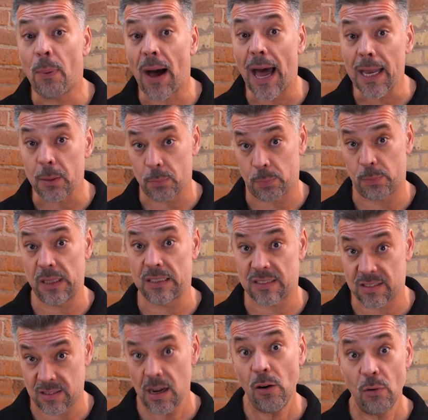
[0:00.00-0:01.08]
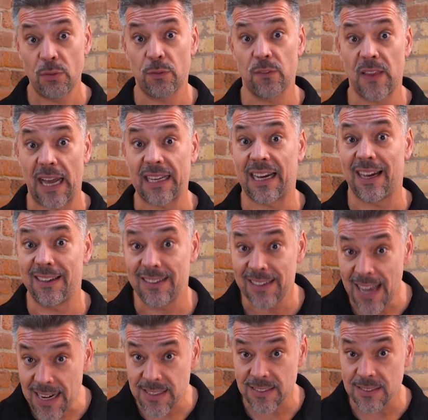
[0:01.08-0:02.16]
pipe itself that
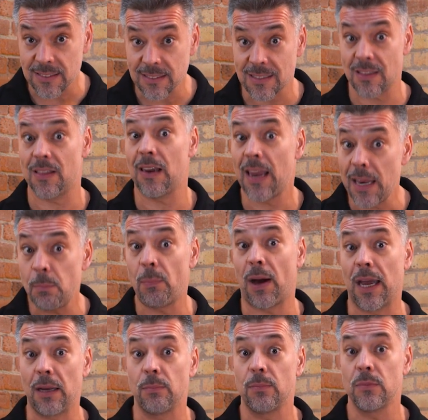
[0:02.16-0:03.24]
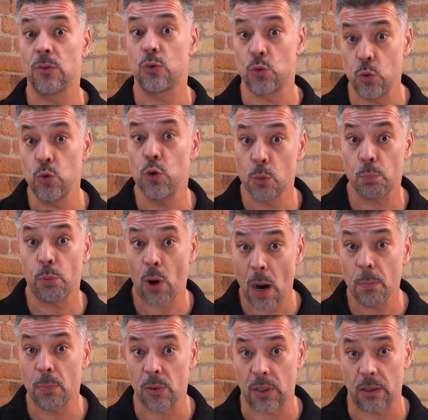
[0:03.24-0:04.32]
connects to the lead pipe to your
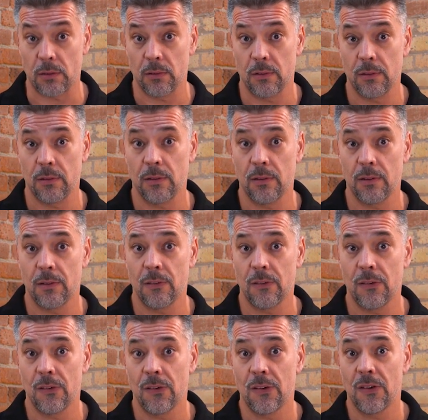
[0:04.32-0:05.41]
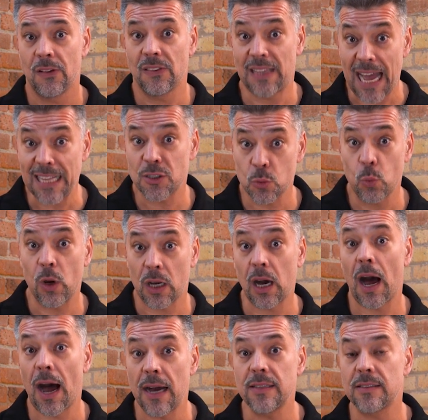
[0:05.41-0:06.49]
property. That's what
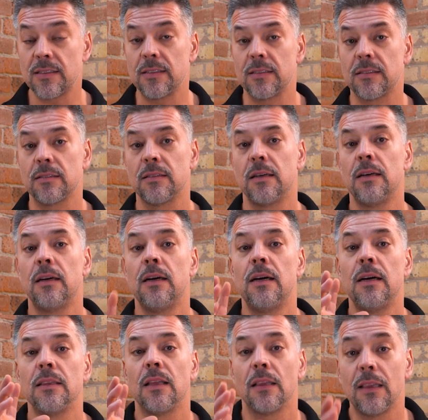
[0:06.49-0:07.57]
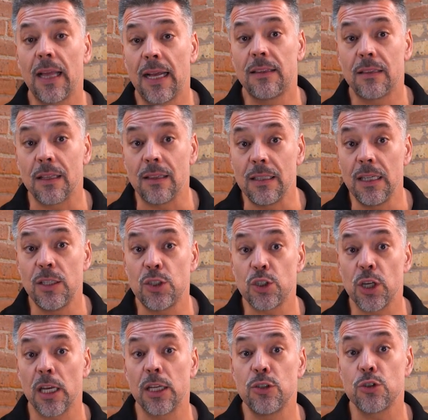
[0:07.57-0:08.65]
causes the lead to leach
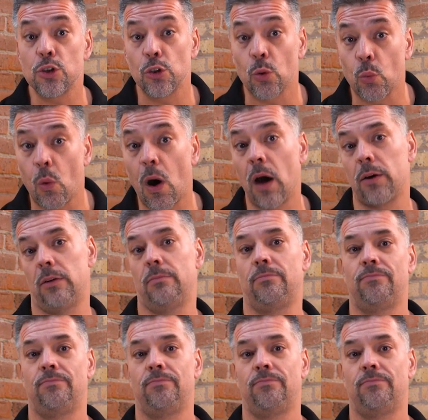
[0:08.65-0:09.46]
into the water.